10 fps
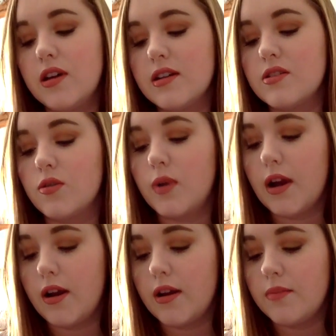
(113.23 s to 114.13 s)
I still
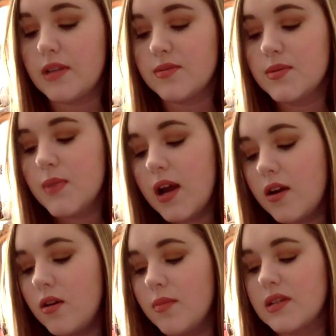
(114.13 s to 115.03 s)
wear it. It makes me
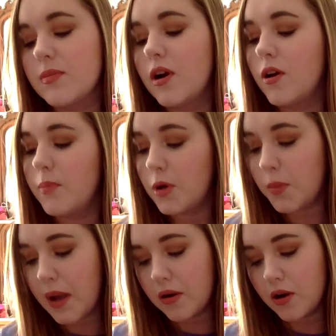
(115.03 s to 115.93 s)
smile. It makes my heart pitter
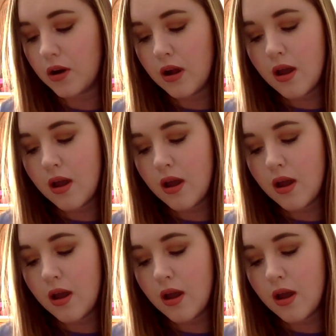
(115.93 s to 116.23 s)
patter.